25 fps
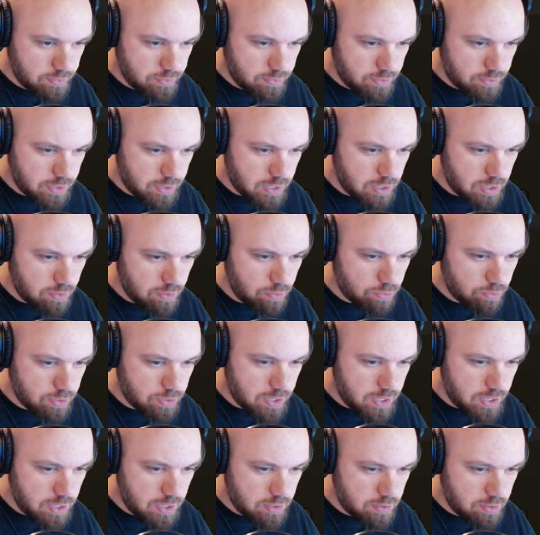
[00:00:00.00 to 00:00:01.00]
Kind of
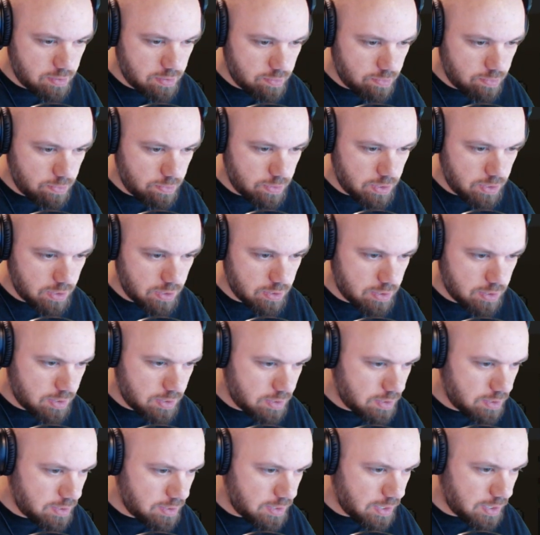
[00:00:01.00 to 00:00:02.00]
okay. We can
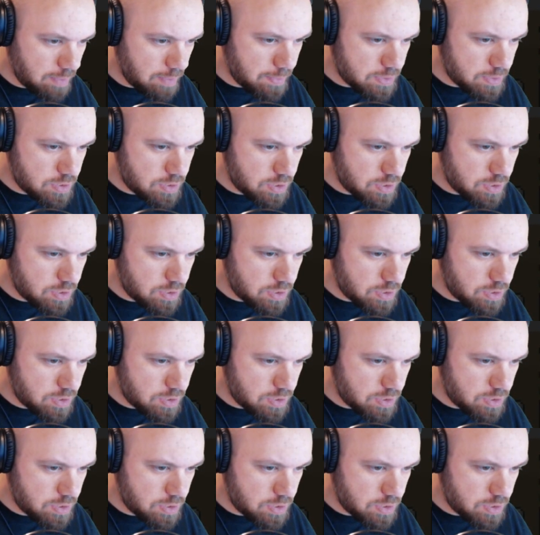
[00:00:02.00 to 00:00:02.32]
get a bunch of